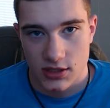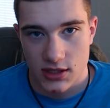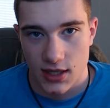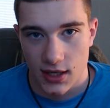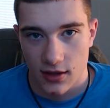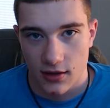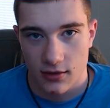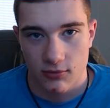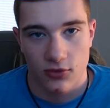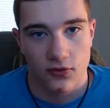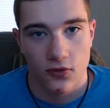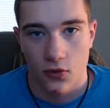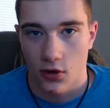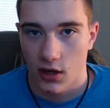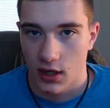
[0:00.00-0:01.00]
a snack
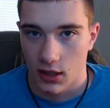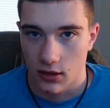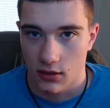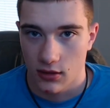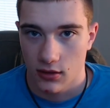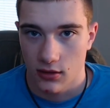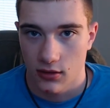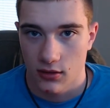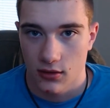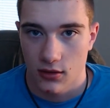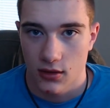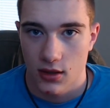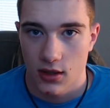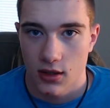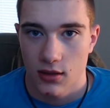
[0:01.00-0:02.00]
beforehand.
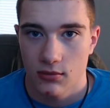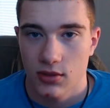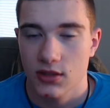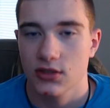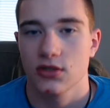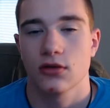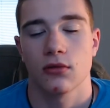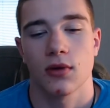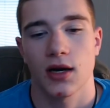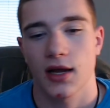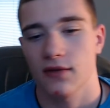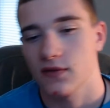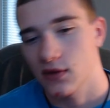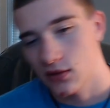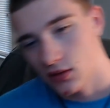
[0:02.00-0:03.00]
Because you don't want to
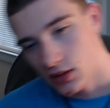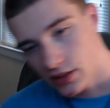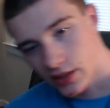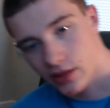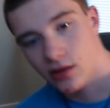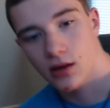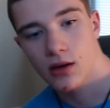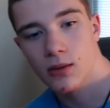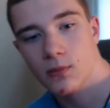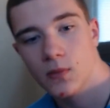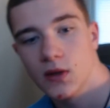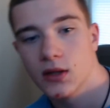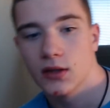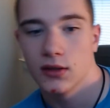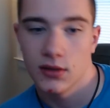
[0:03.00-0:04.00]
have to get up,
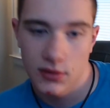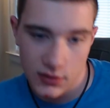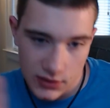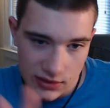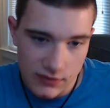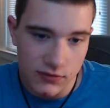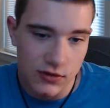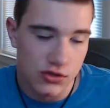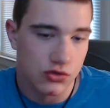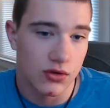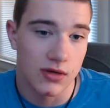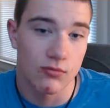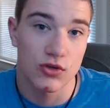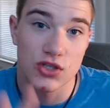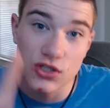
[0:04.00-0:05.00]
leave the
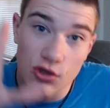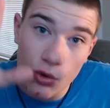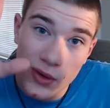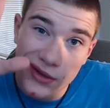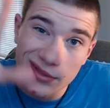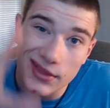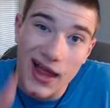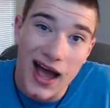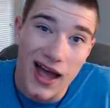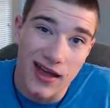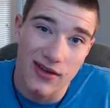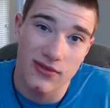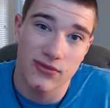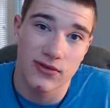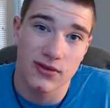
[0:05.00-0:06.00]
stream, which is going
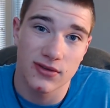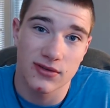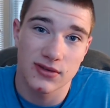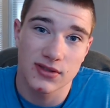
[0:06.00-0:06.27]
live.